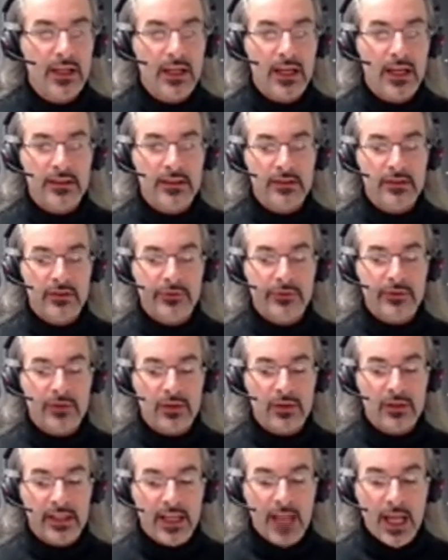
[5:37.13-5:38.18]
And
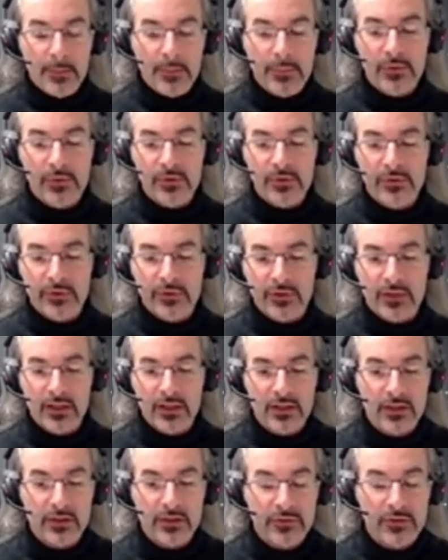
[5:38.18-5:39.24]
strongly coupled,
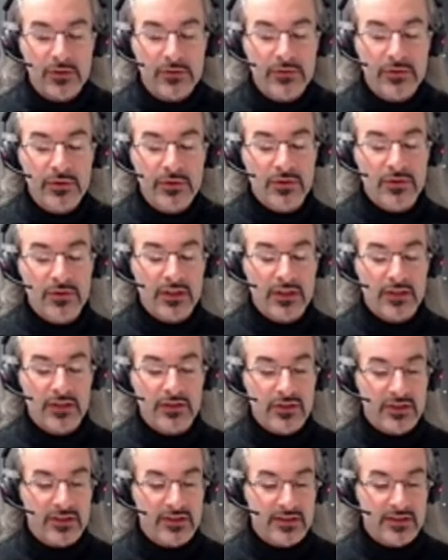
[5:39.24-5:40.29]
uh, as you all know, is
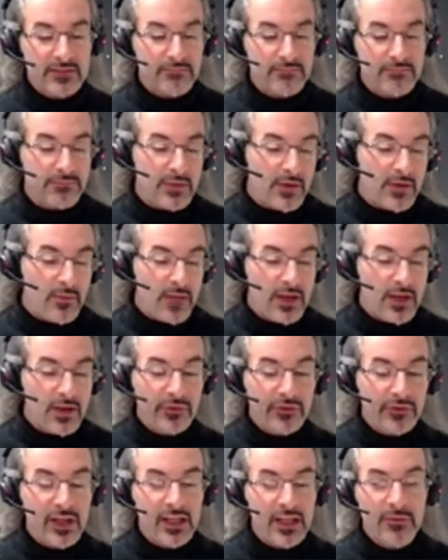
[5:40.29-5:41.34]
just a way
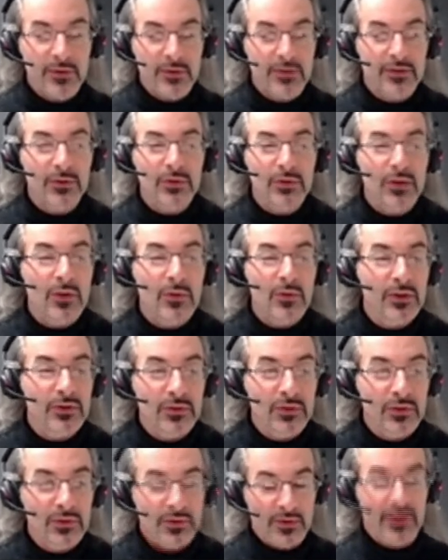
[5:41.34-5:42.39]
of saying we don't know what
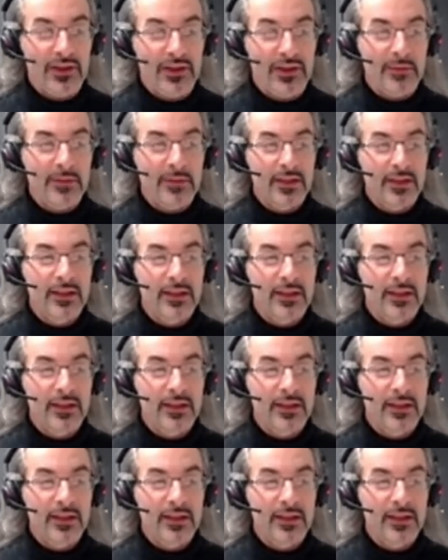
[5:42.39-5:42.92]
to do with them.